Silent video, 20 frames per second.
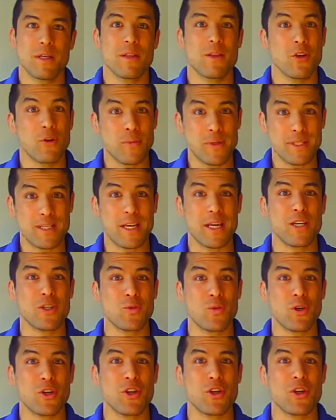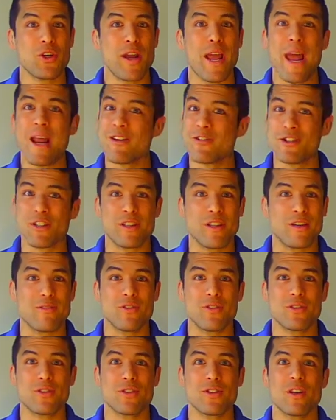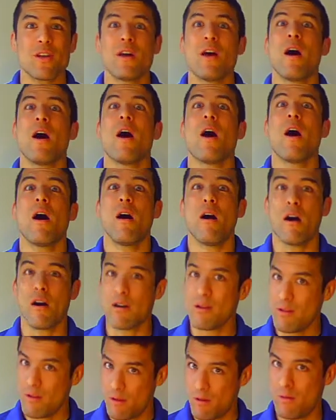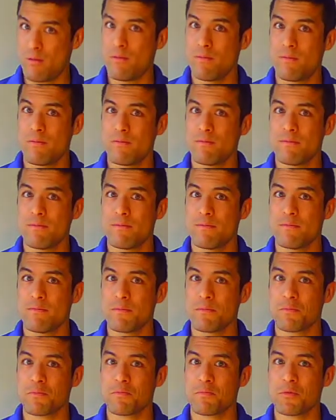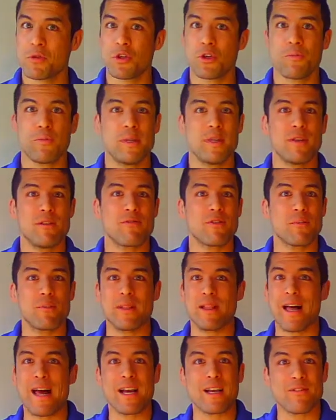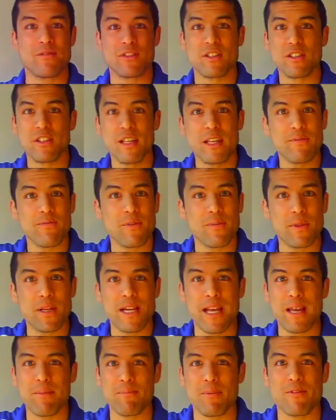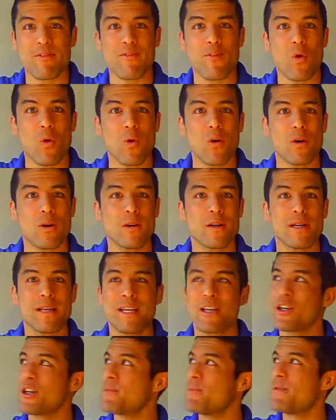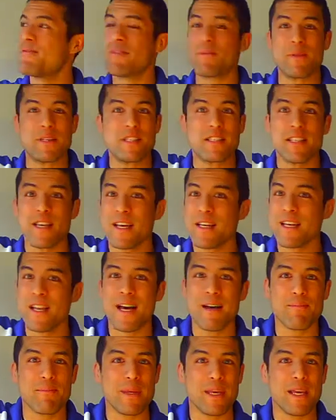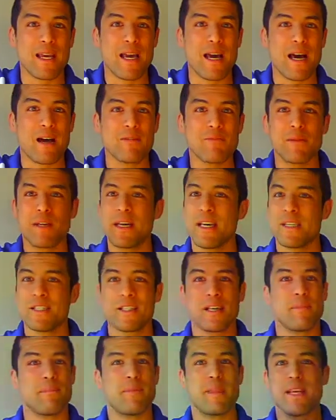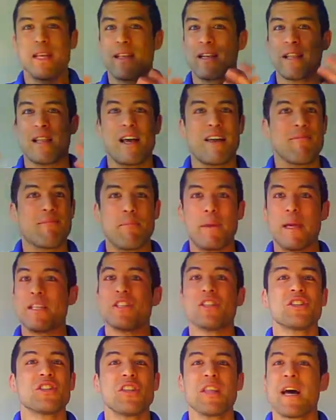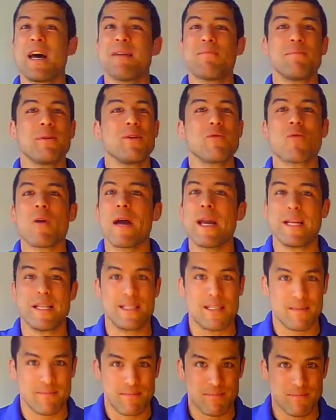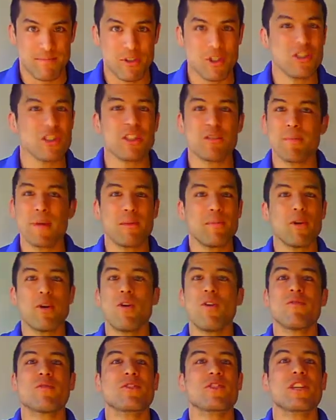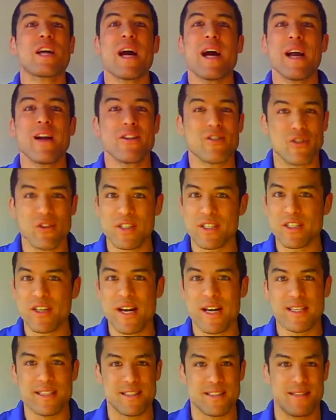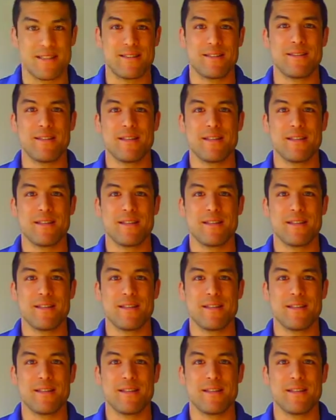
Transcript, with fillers: There will be days where your energy levels are low. Could be from a lack of sleep from the night before, could be from the sun not being out, something in life may just not be right. You just may be overtired or exhausted.